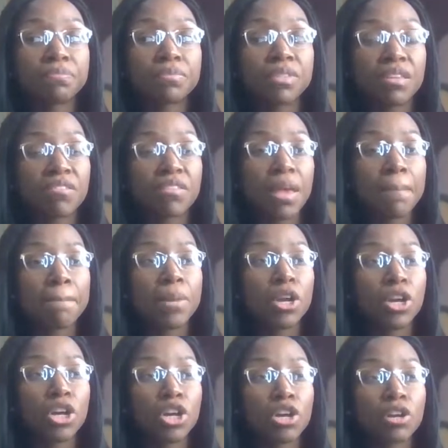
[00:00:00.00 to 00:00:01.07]

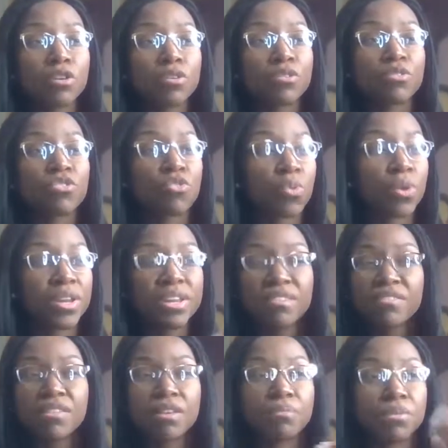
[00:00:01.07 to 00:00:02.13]
December 20
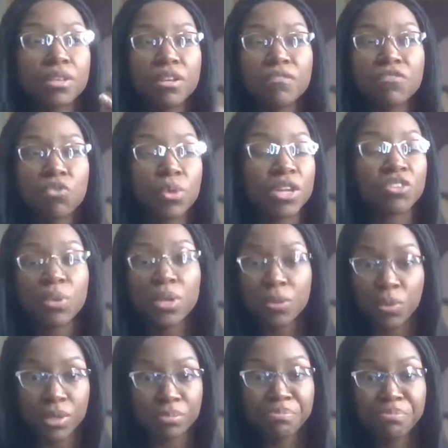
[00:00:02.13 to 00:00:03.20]
something of
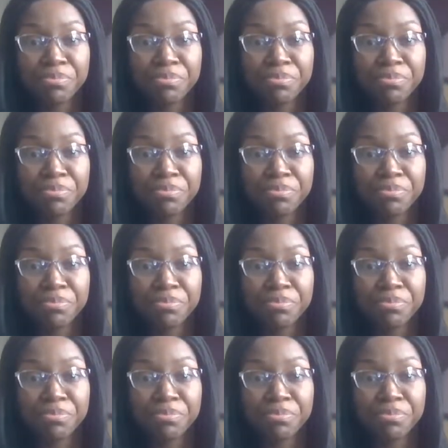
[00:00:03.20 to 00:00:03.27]
2021.